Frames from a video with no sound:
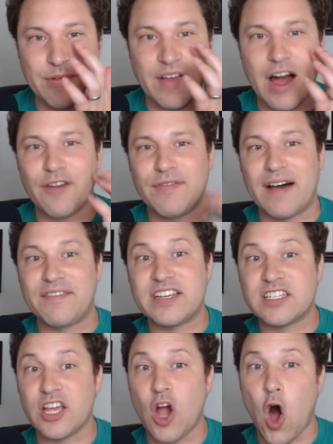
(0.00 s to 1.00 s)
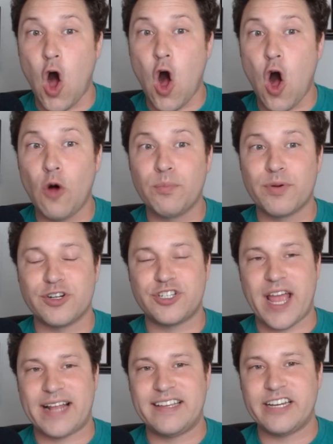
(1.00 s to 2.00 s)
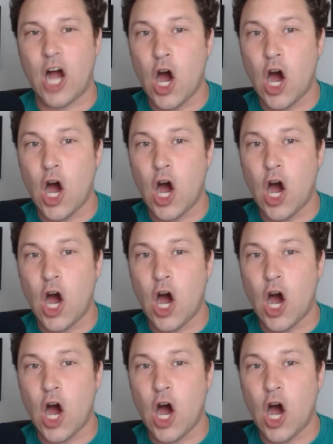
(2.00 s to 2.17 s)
of golf, obviously. All projected